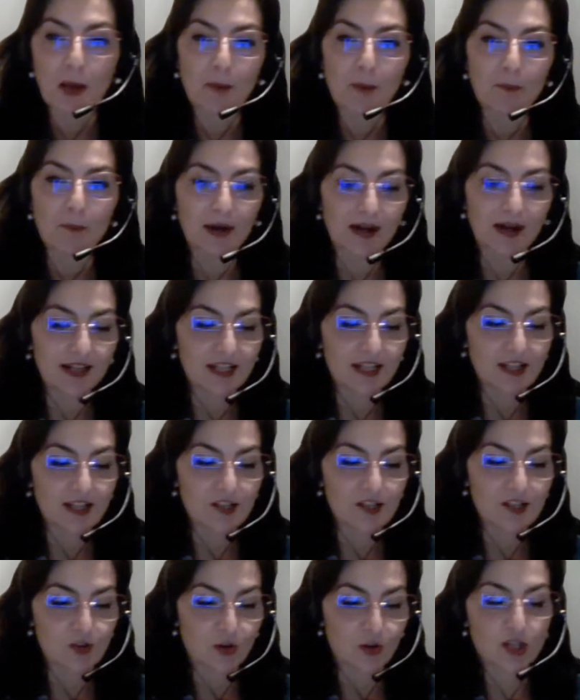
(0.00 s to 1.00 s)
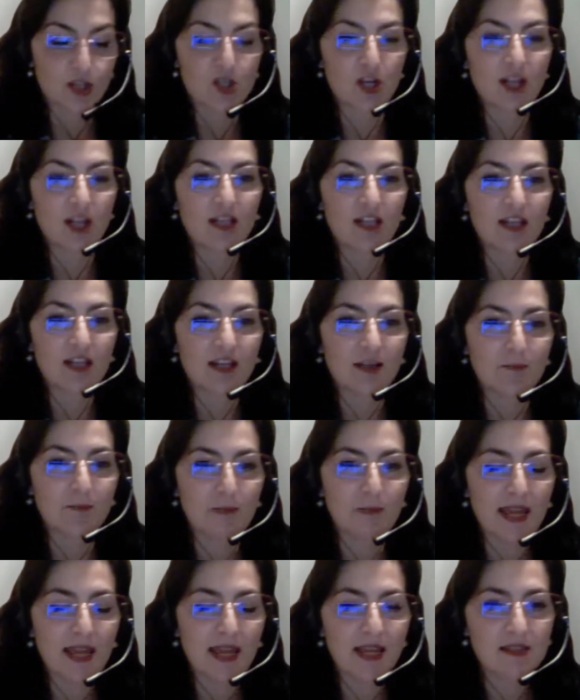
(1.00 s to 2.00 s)
But so it
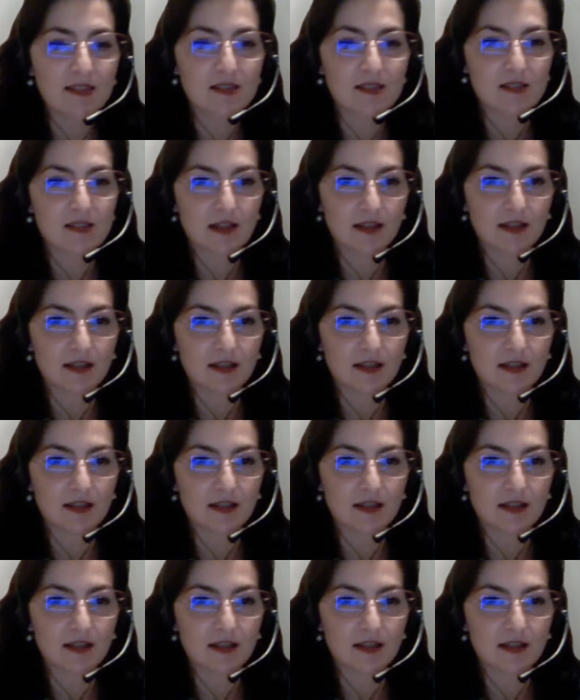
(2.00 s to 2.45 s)
makes